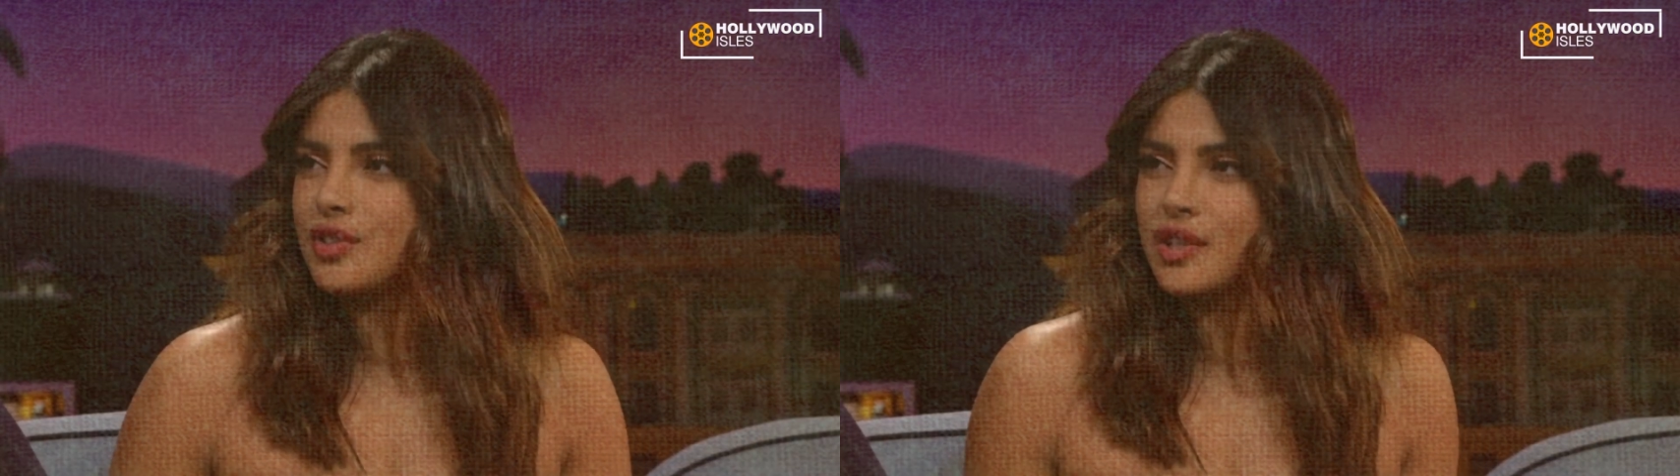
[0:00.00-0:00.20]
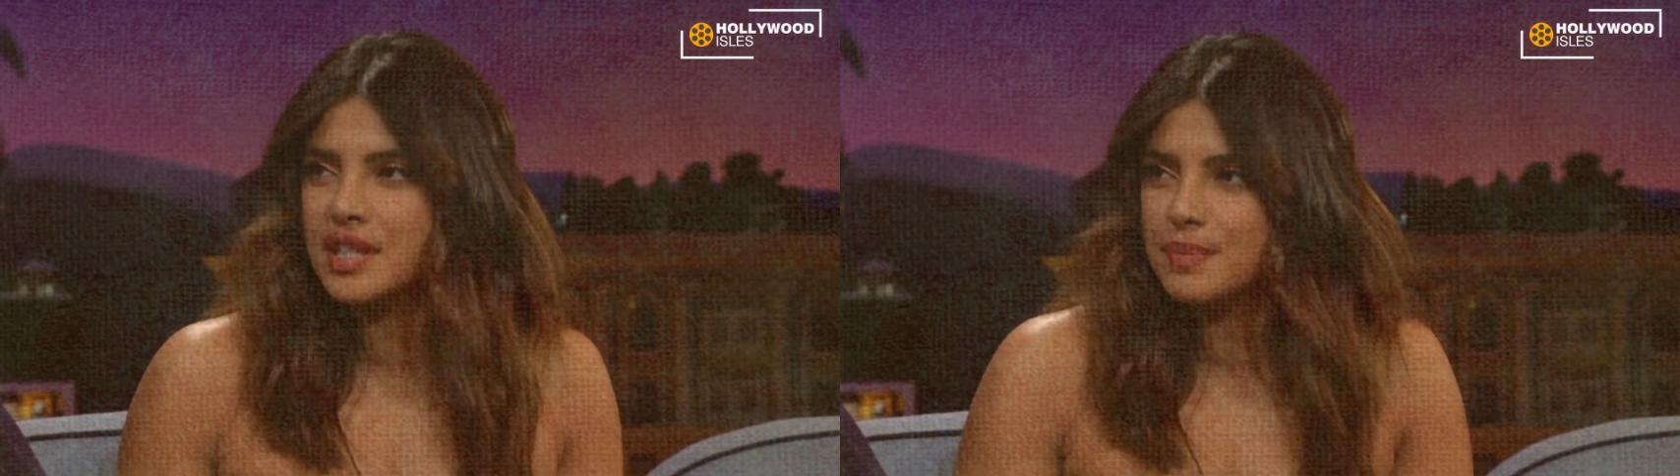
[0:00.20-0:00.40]

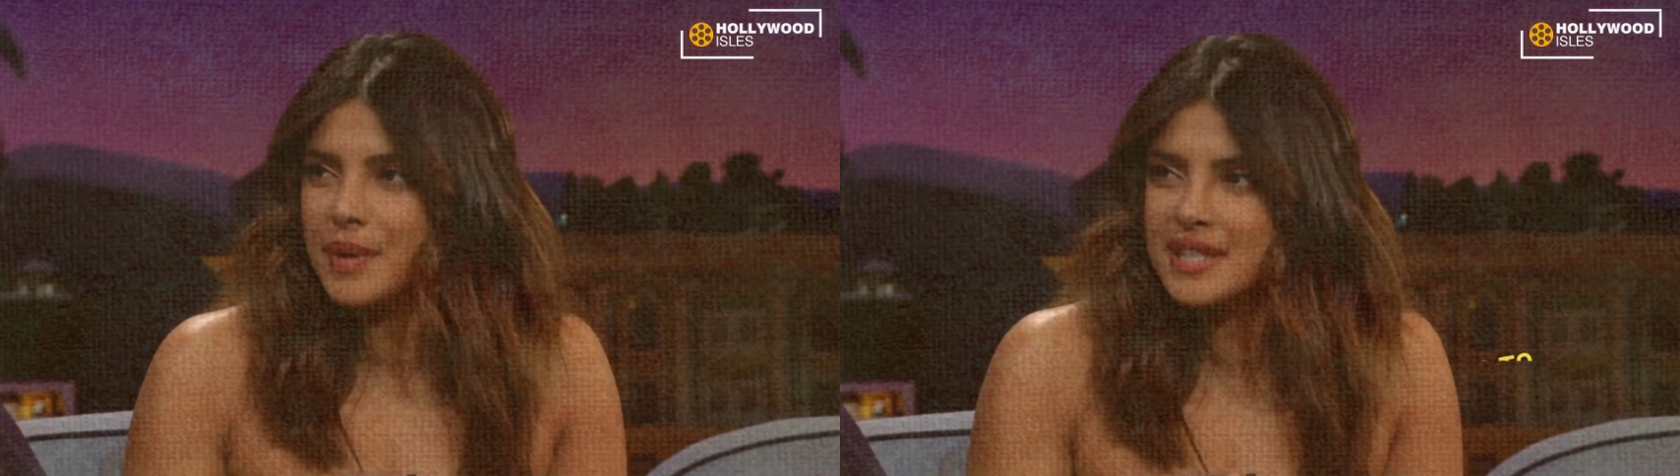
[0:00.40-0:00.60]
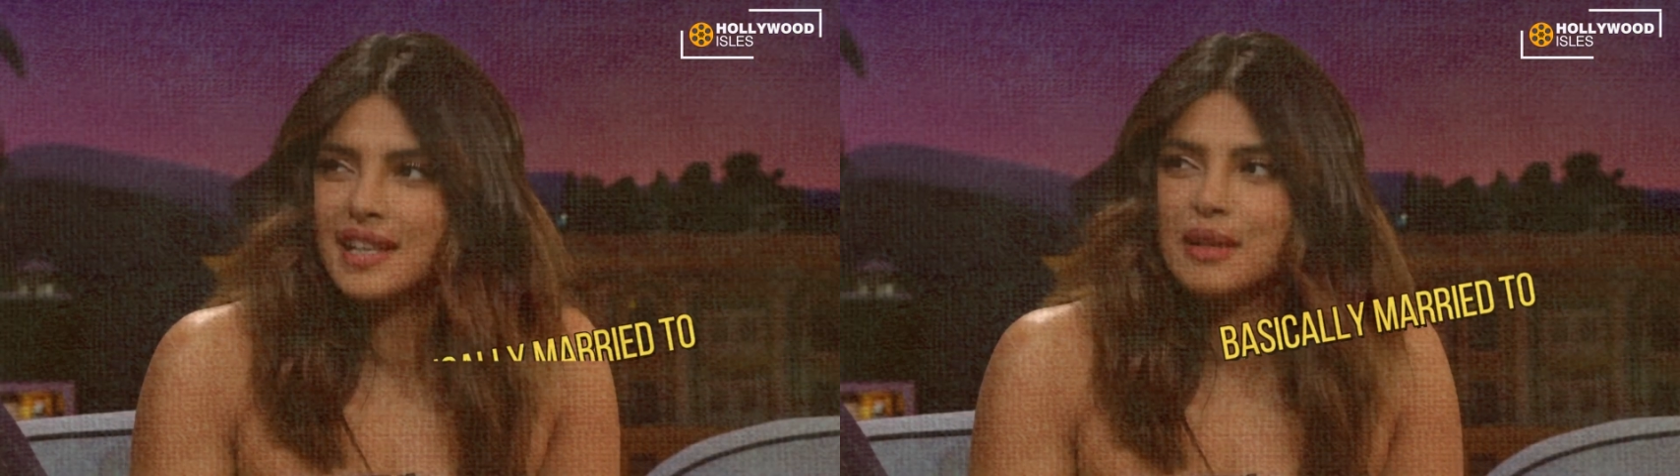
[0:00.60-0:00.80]
so he's
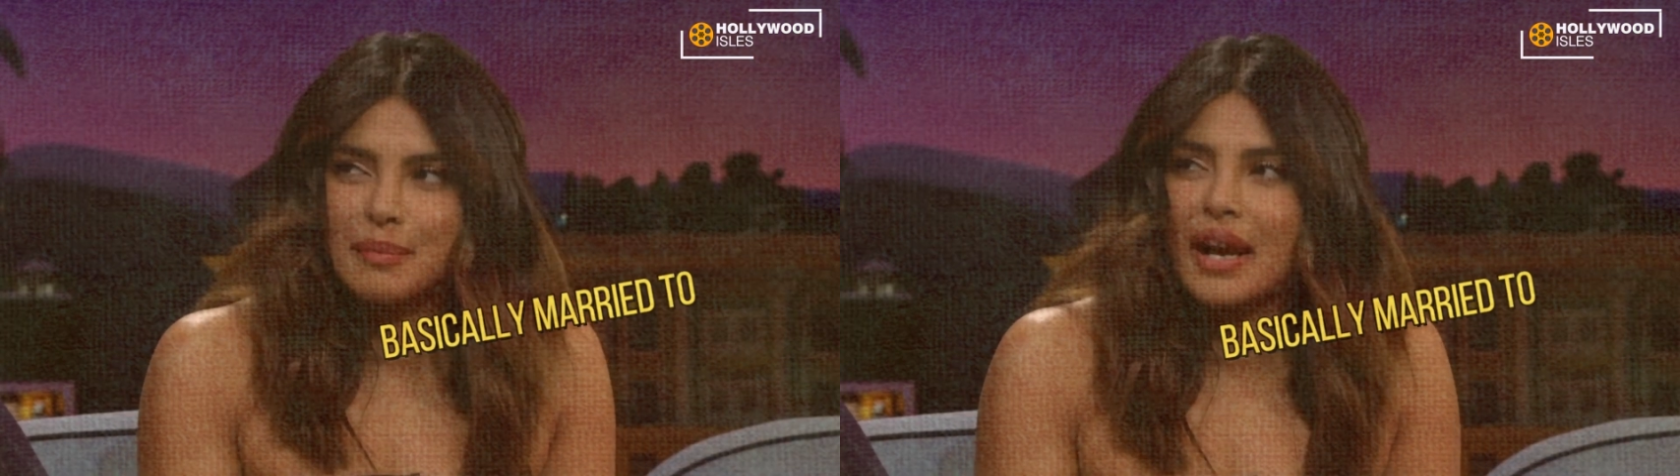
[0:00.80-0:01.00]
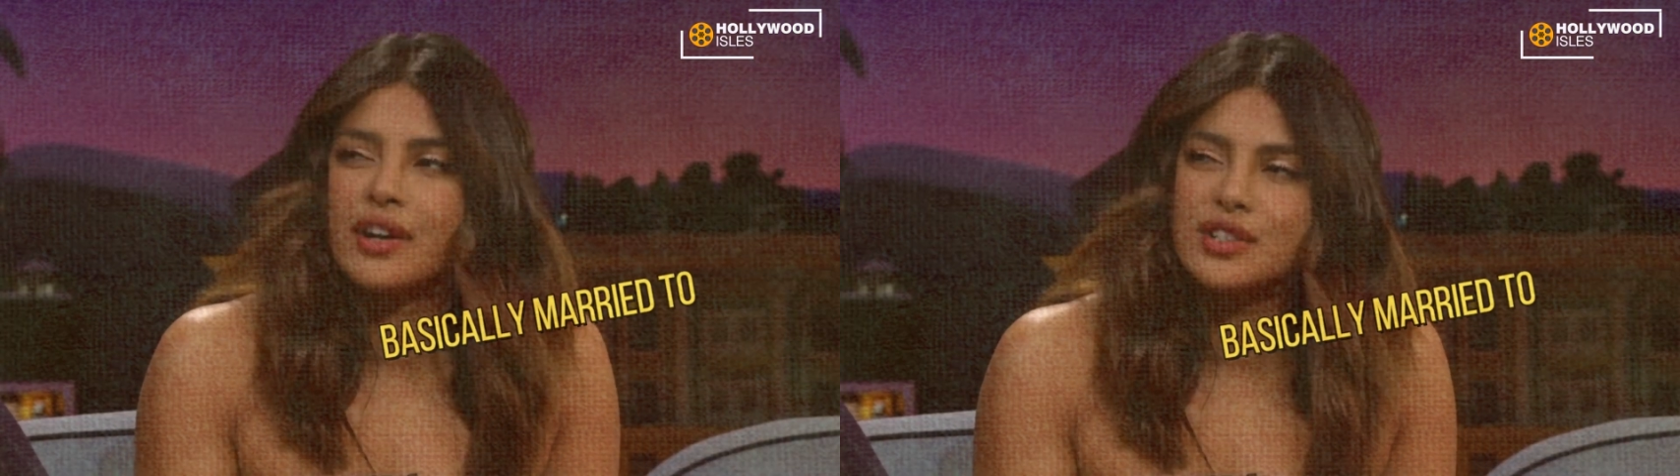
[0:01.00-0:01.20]
basically
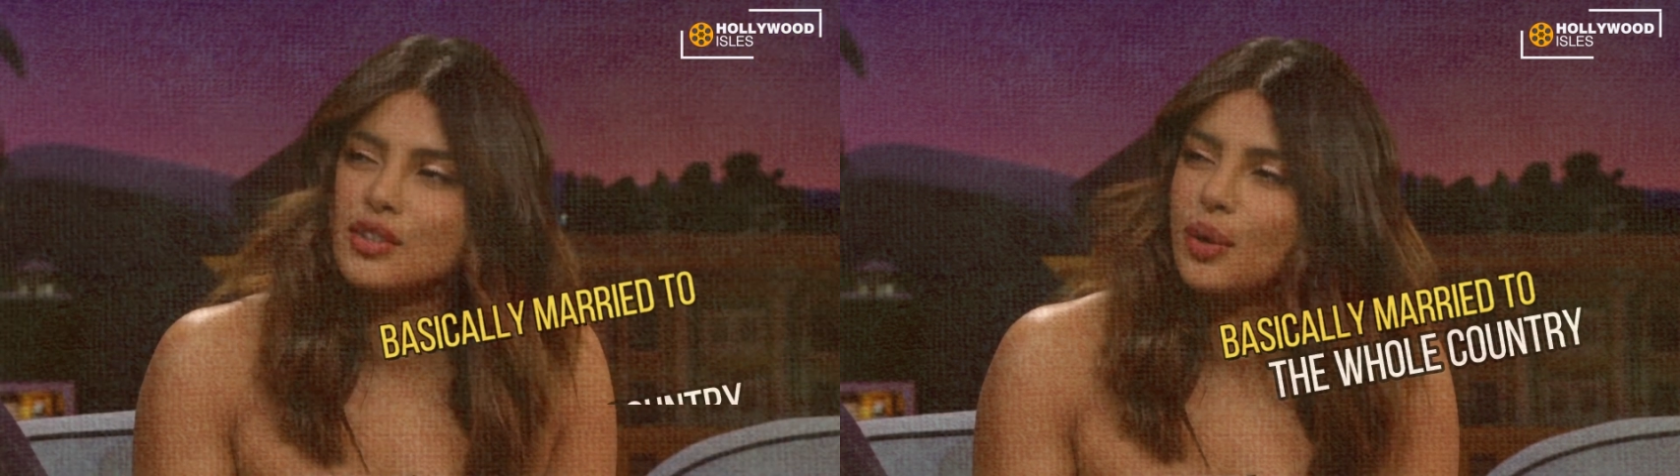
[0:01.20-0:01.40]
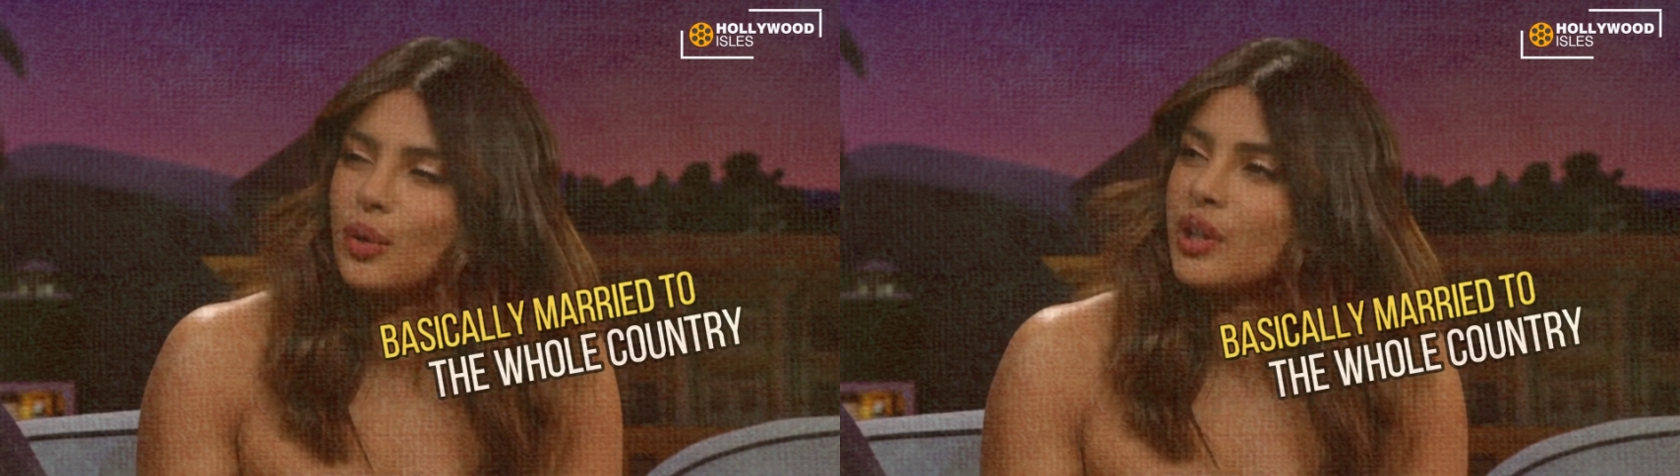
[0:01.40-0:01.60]
married
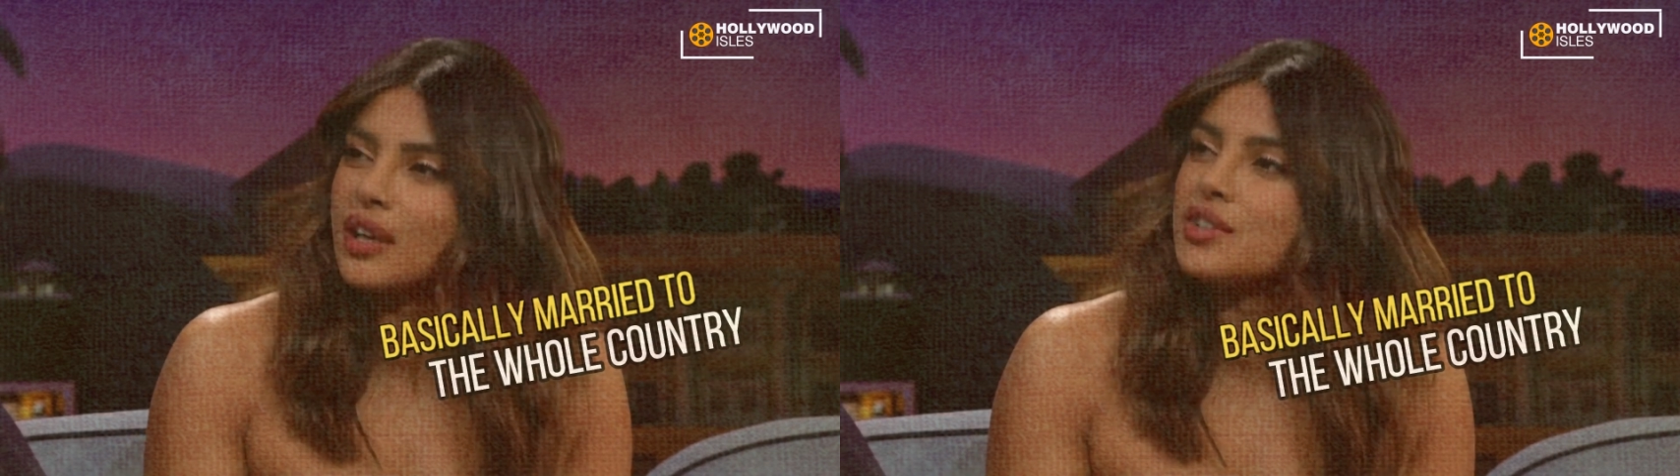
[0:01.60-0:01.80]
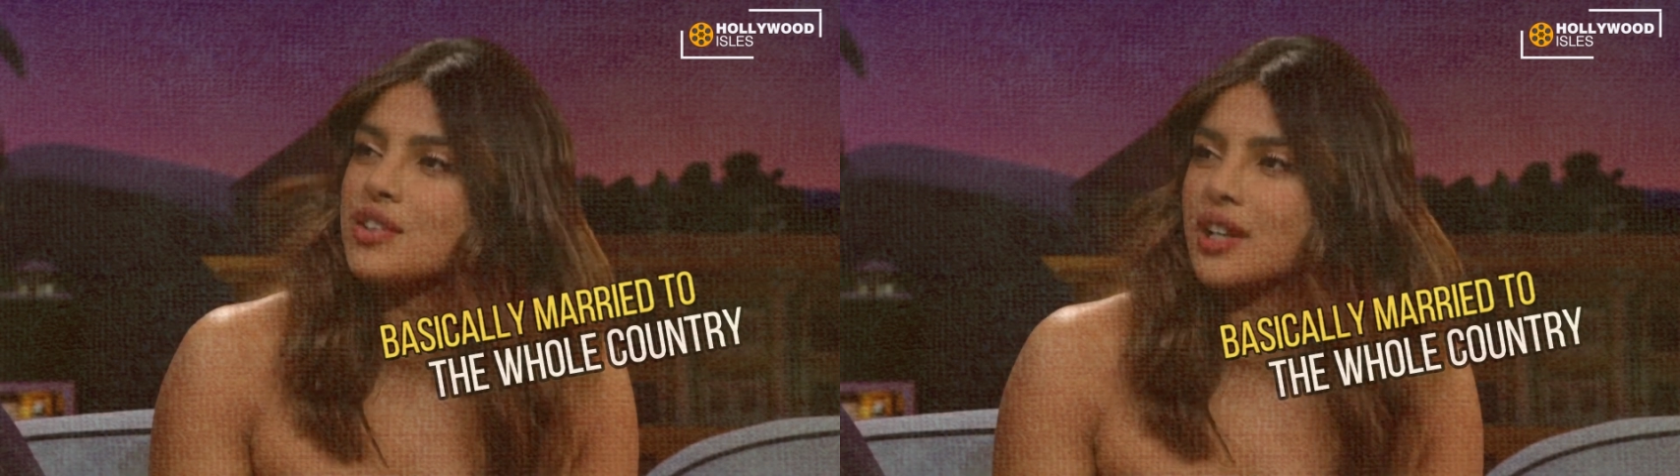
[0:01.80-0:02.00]
to the whole
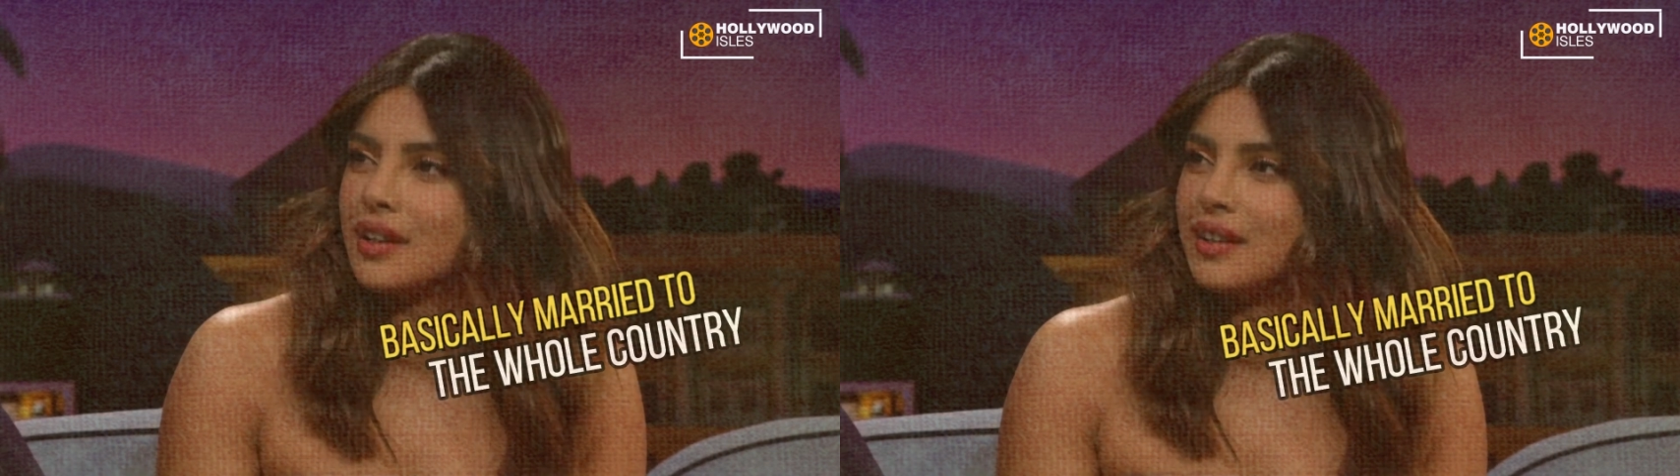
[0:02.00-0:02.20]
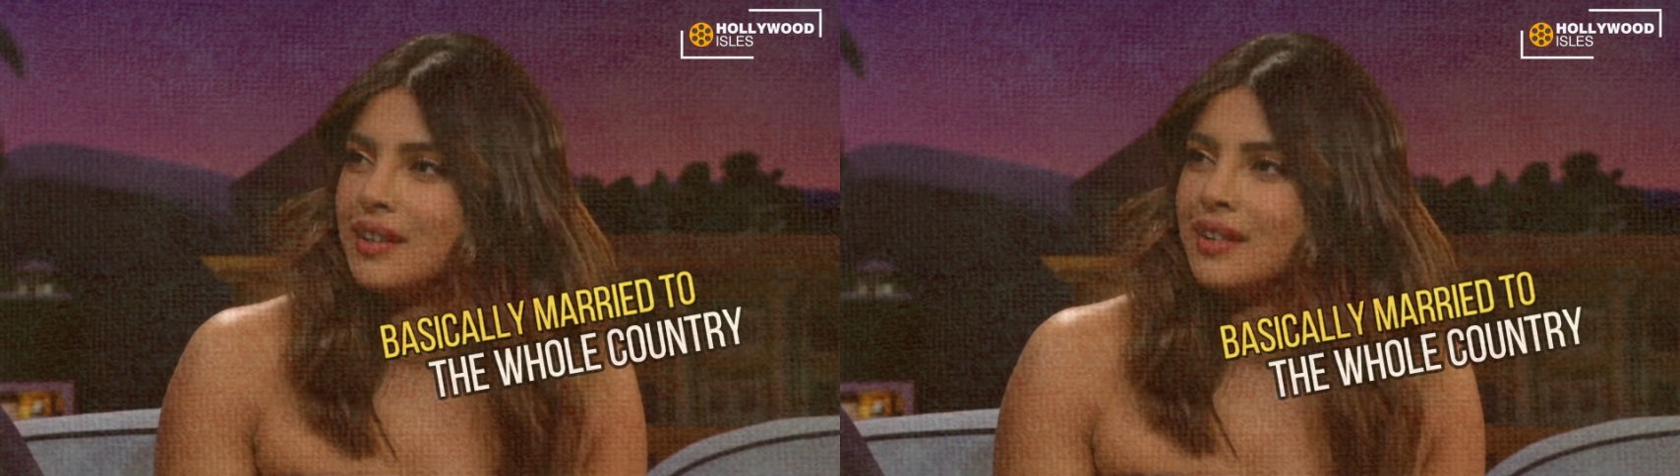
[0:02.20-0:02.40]
country.